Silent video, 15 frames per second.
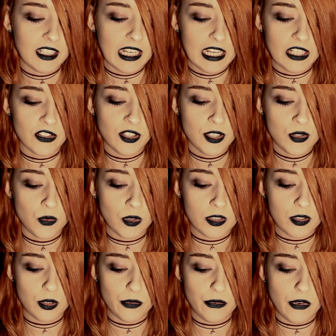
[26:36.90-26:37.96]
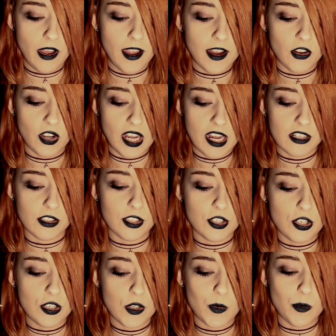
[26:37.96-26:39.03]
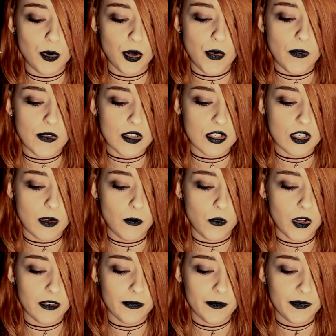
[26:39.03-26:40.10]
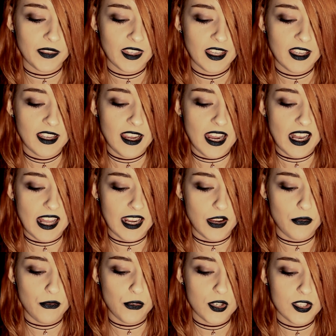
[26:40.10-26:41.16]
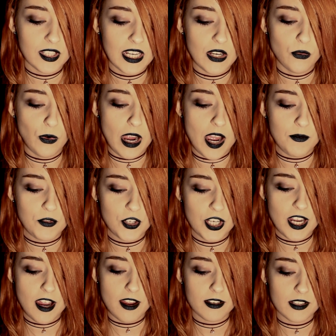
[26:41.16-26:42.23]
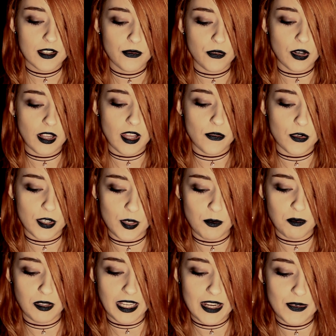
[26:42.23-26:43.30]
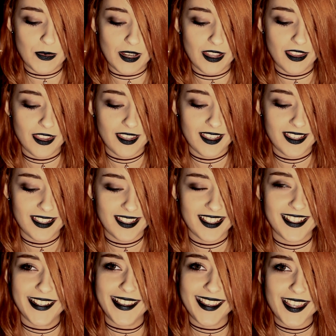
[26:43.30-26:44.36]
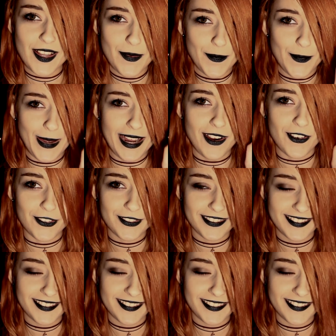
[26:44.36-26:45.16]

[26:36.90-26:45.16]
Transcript: Aries wants her fiery energy to burn the someone, and like a frisky ram, she hunts for a lover to play with. Yeah.